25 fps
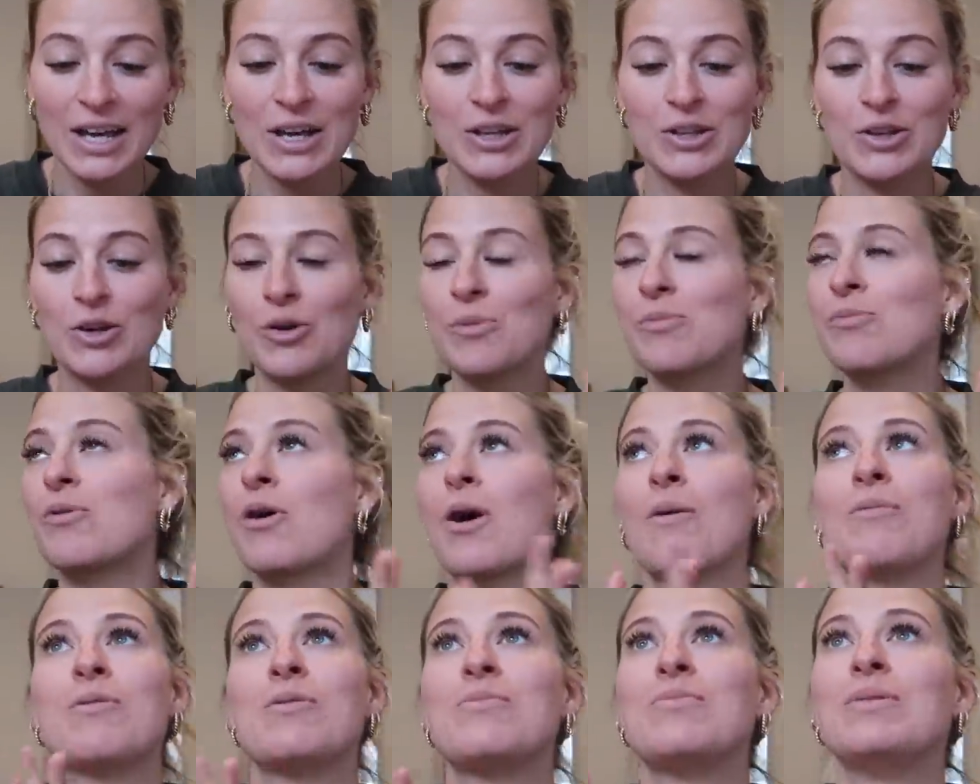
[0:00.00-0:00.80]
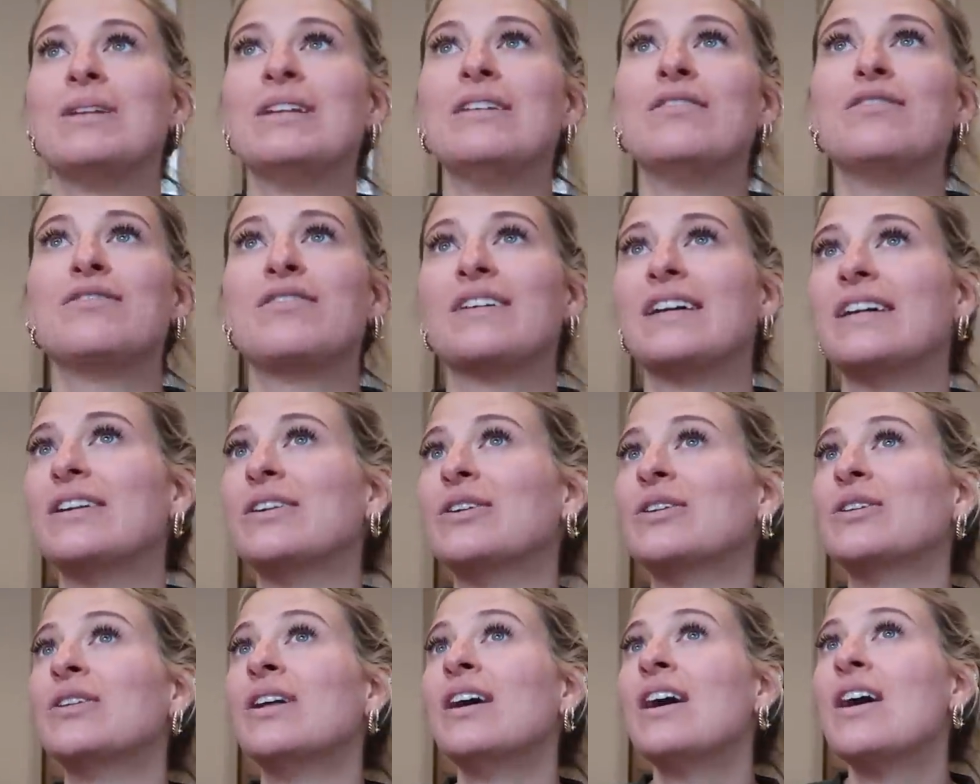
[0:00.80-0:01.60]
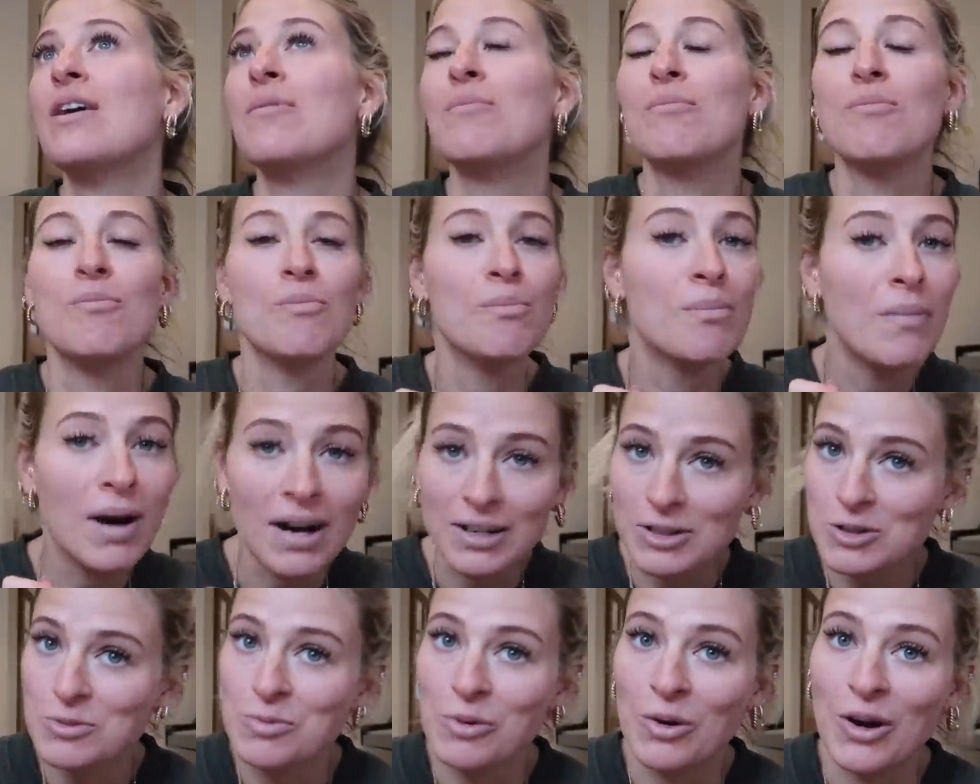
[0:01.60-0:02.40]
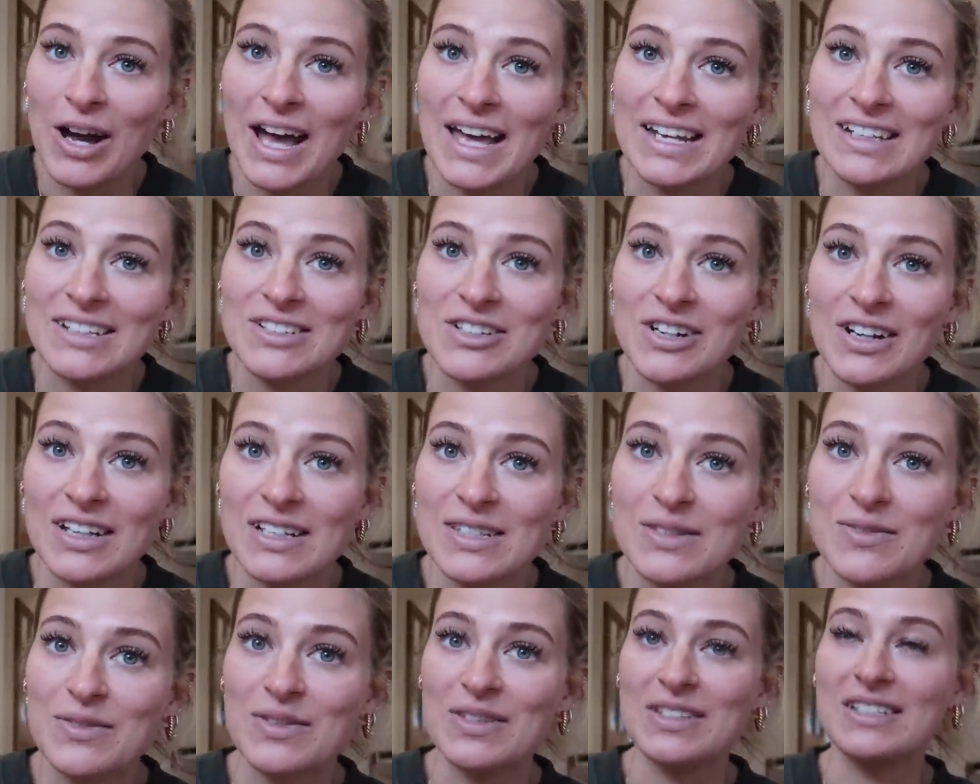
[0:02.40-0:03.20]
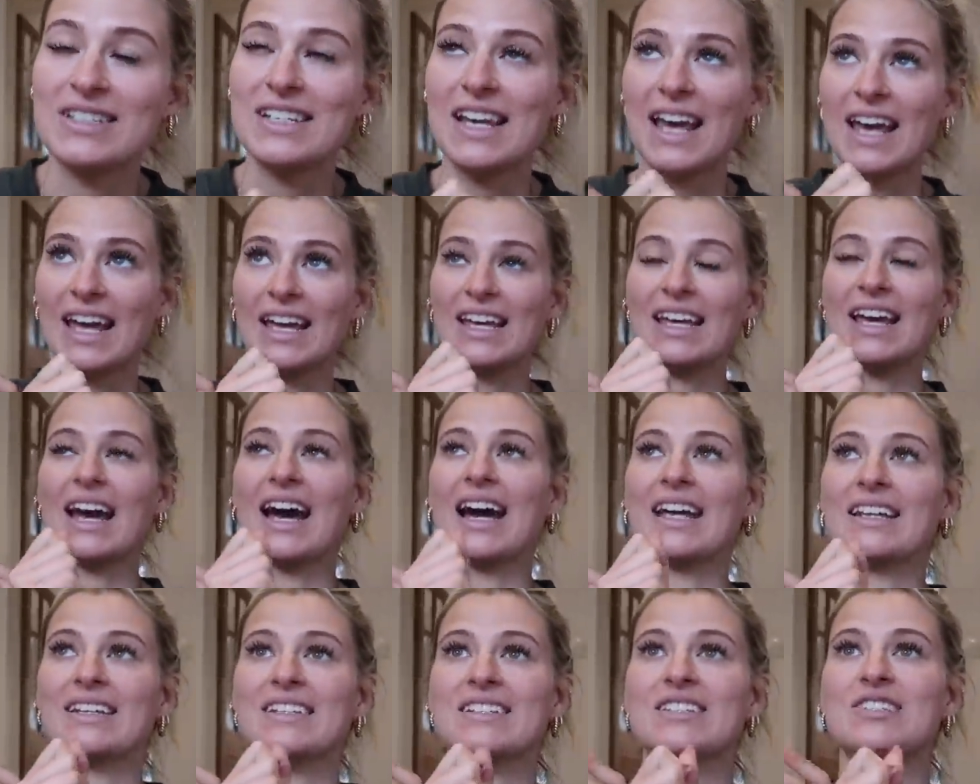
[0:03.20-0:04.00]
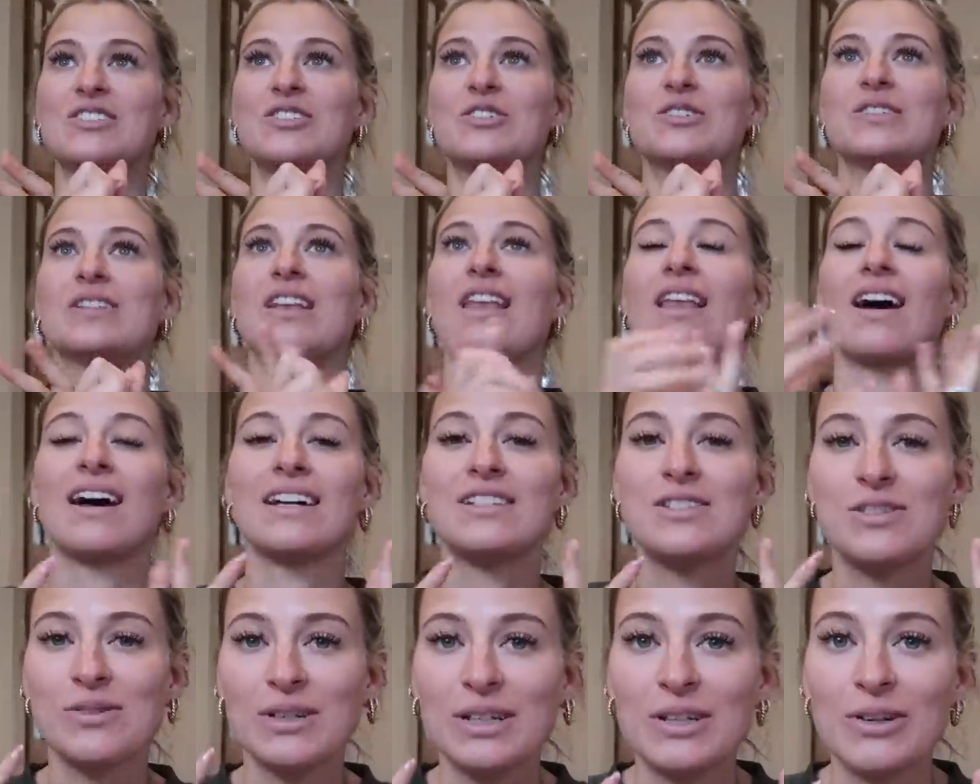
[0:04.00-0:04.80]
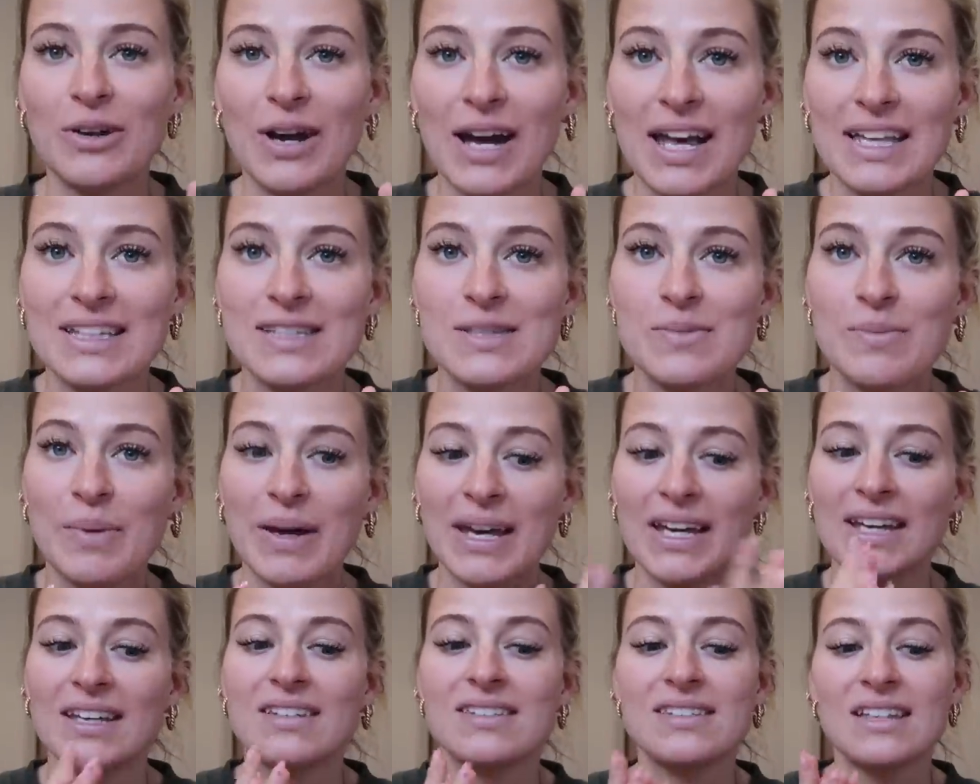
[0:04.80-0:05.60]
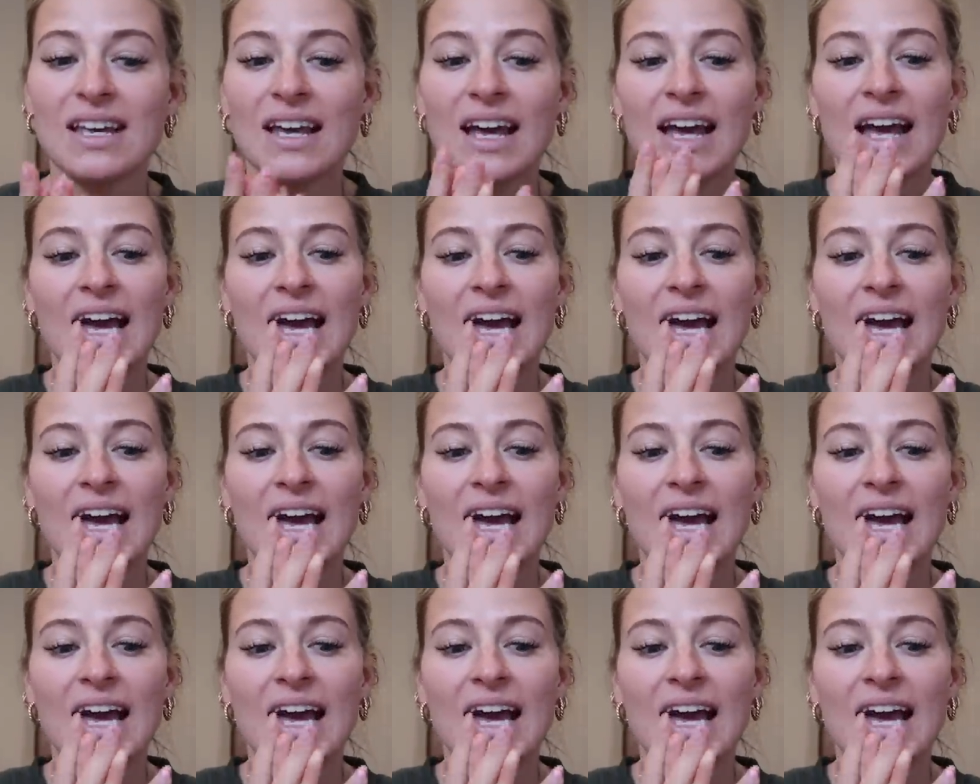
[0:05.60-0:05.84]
you'll probably feel much more energized for the day and just lighter in your headspace